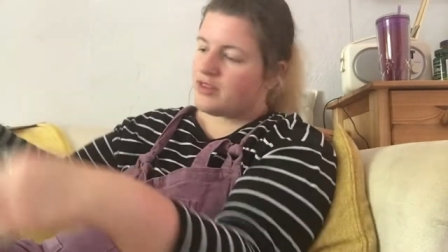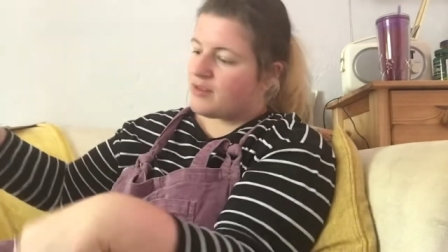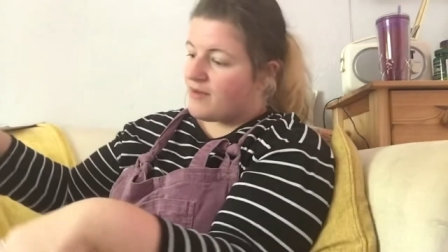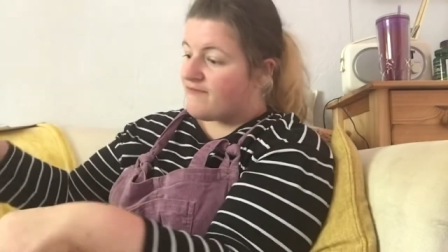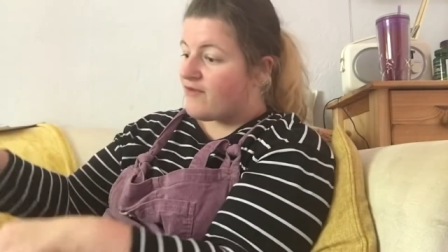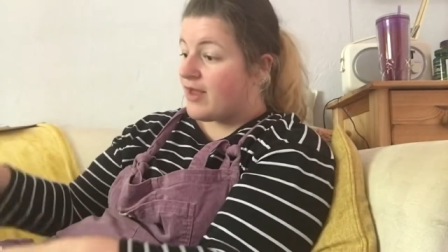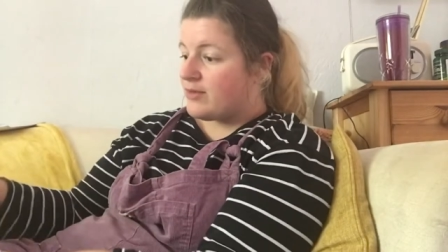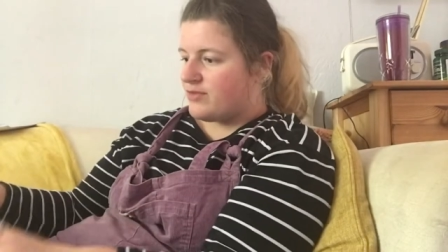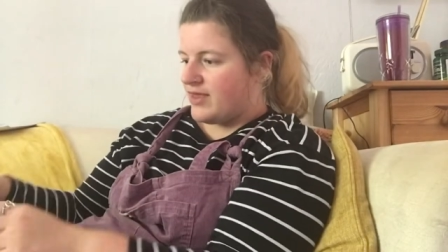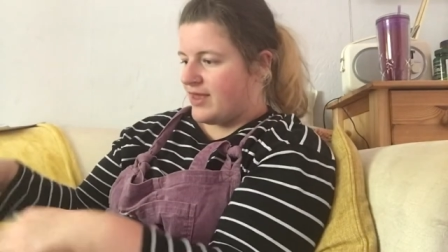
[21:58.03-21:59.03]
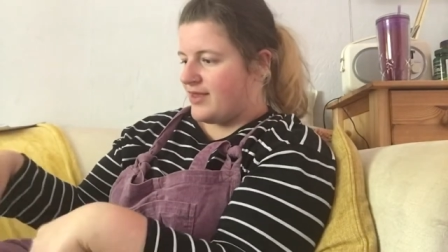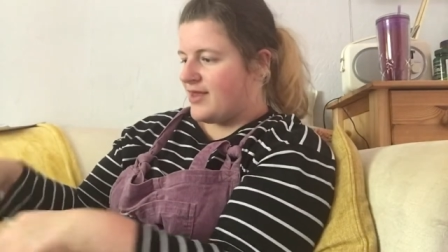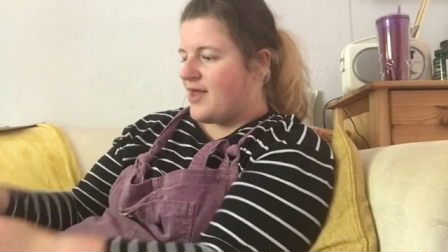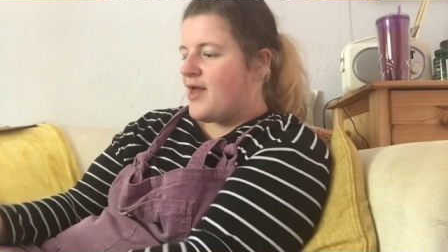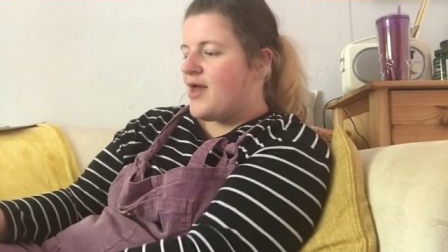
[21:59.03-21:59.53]
So my final thing
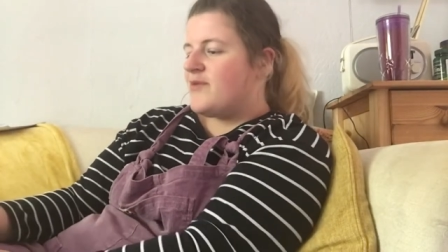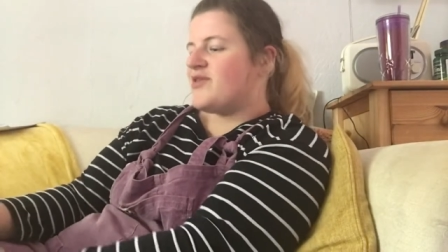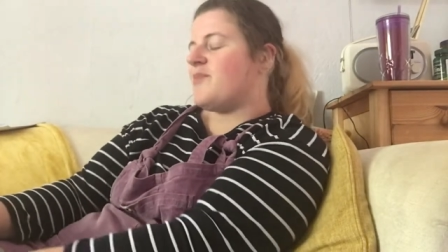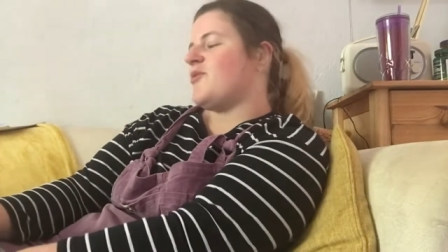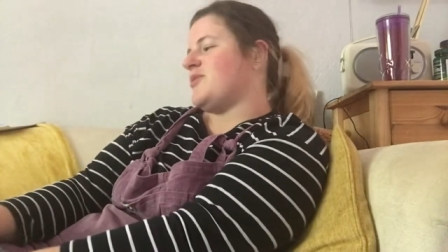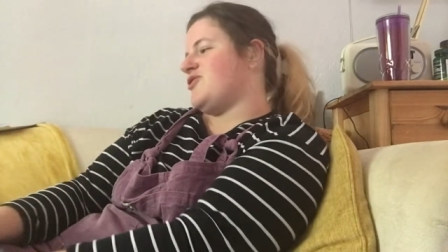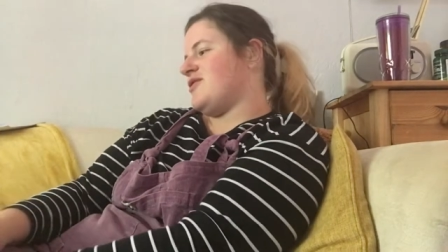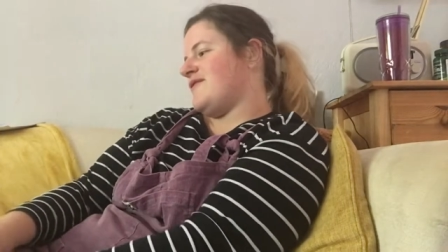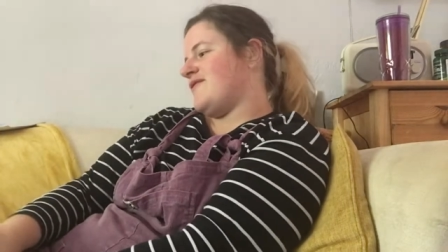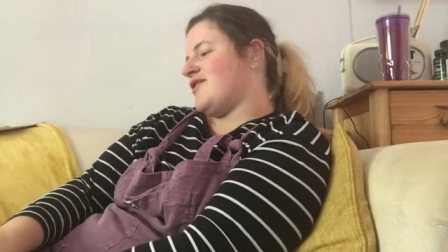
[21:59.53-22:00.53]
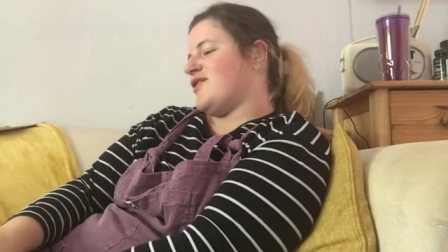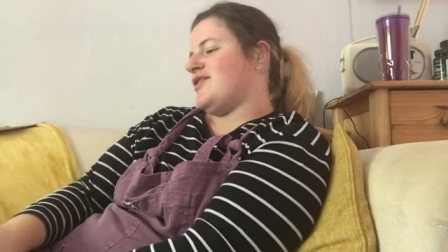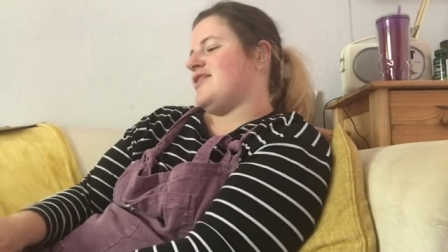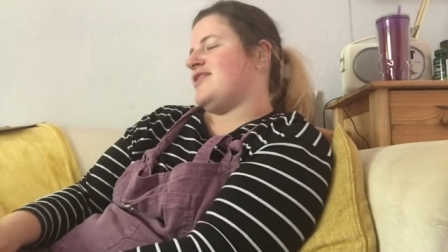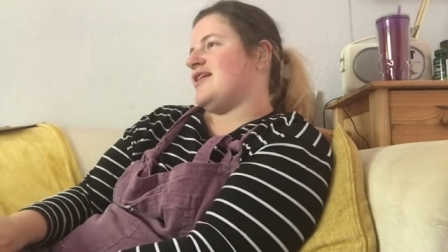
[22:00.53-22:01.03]
which I probably shouldn't have
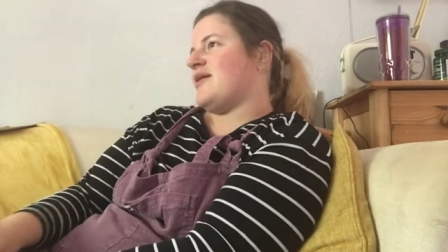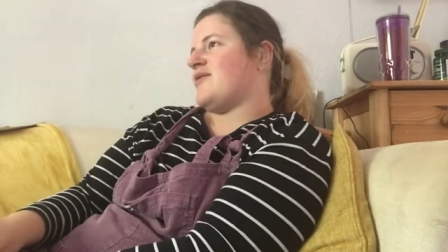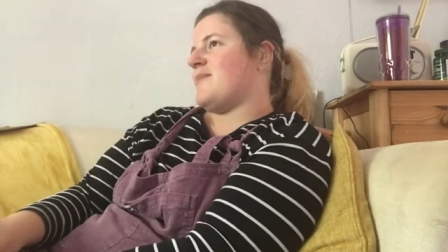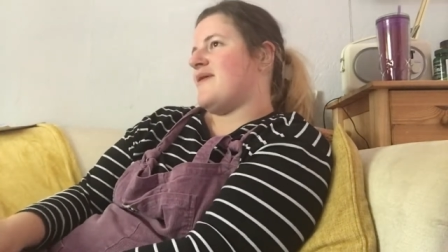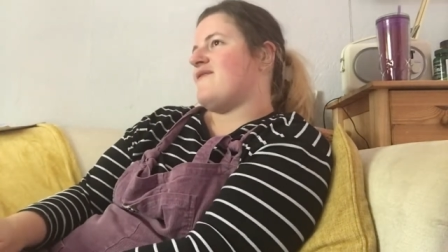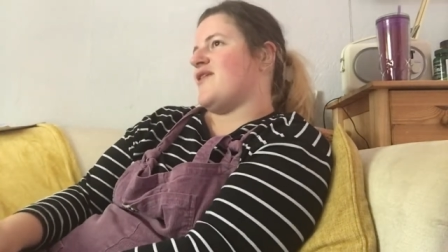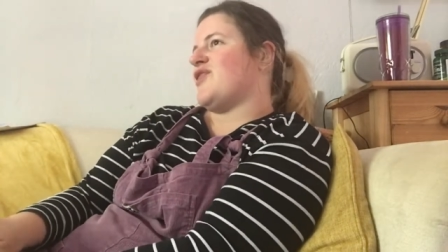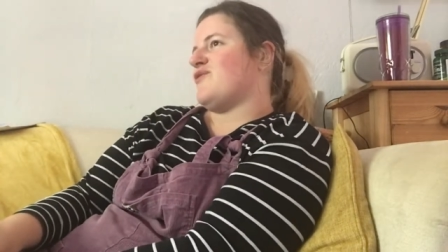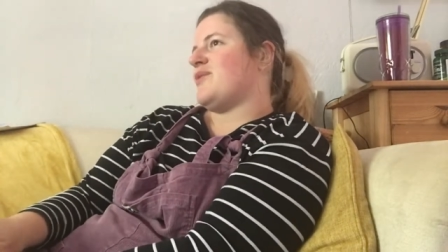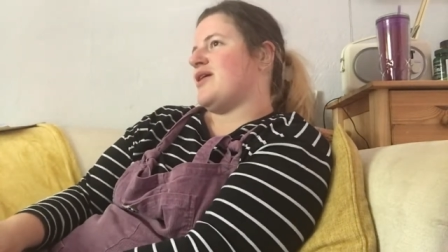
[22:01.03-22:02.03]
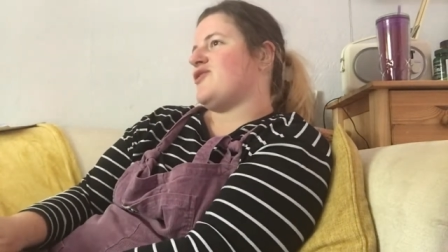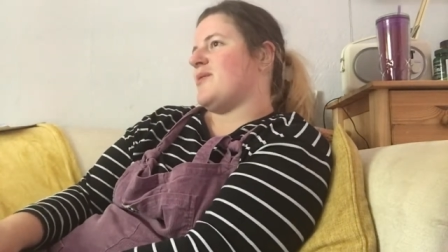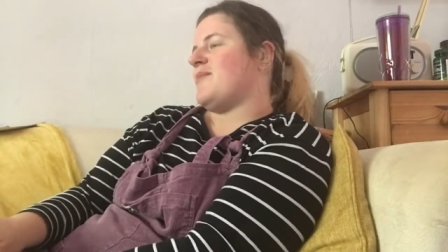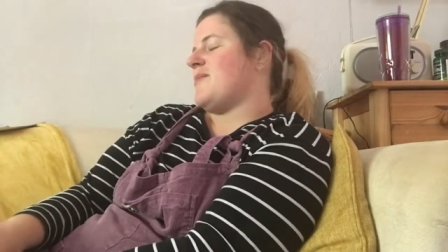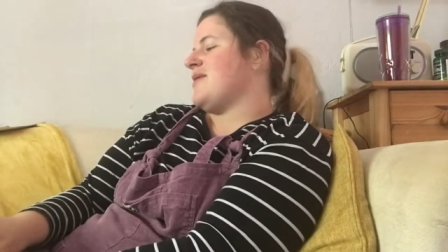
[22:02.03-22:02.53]
started until I was a bit further on that jumper,